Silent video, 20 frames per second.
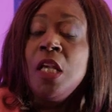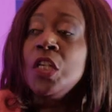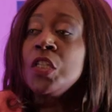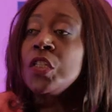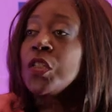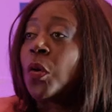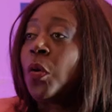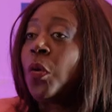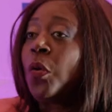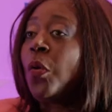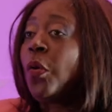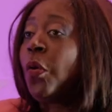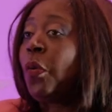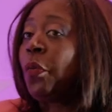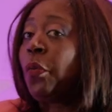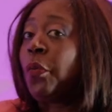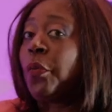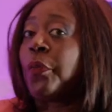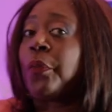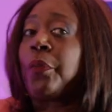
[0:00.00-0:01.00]

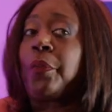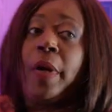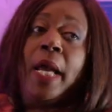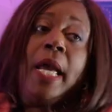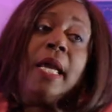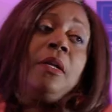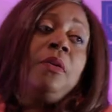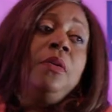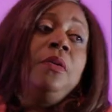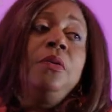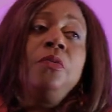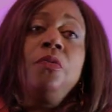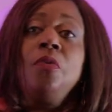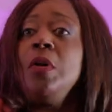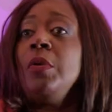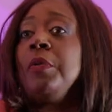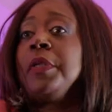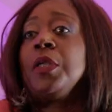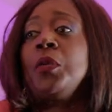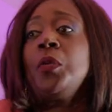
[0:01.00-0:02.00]
So I couldn't
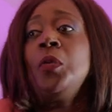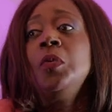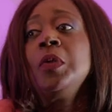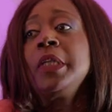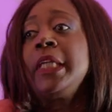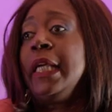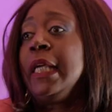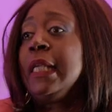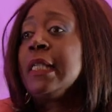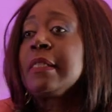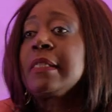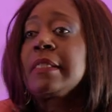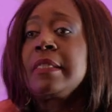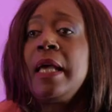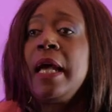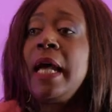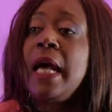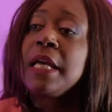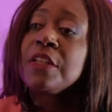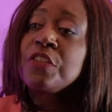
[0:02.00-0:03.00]
roll with the cool kids.
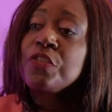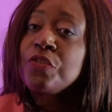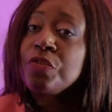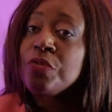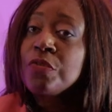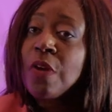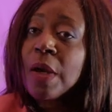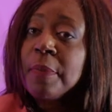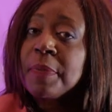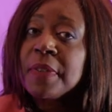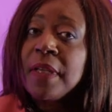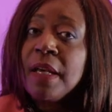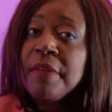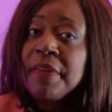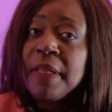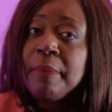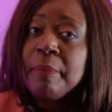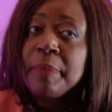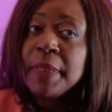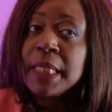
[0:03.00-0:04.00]
I was dropped
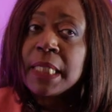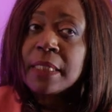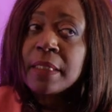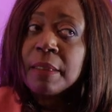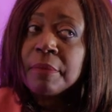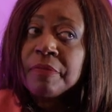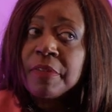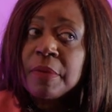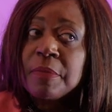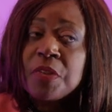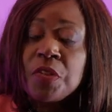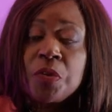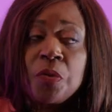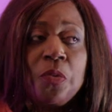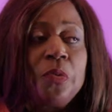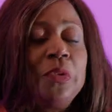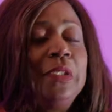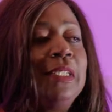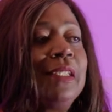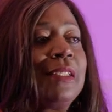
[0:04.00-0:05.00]
off and picked up from
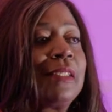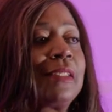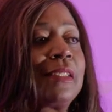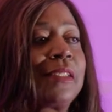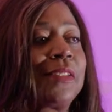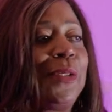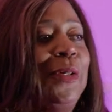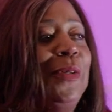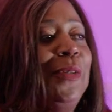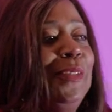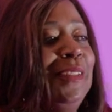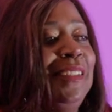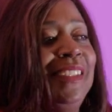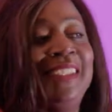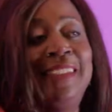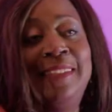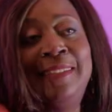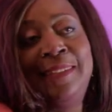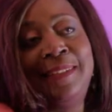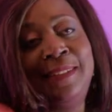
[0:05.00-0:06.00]
school. So
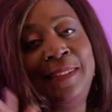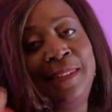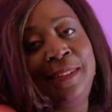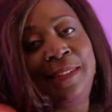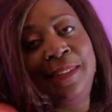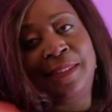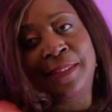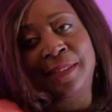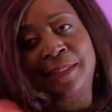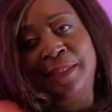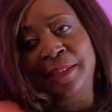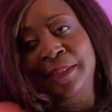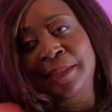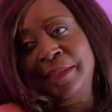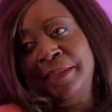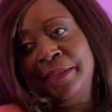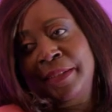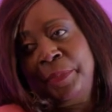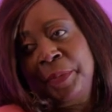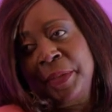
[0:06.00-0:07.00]

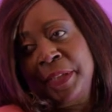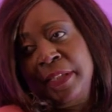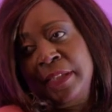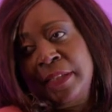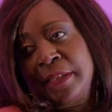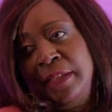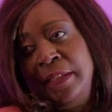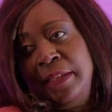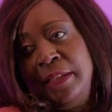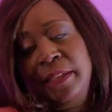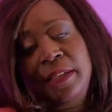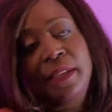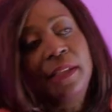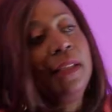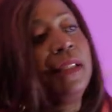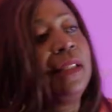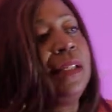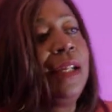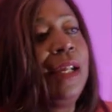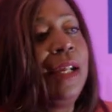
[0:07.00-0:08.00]
no reputation
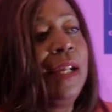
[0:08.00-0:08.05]
there.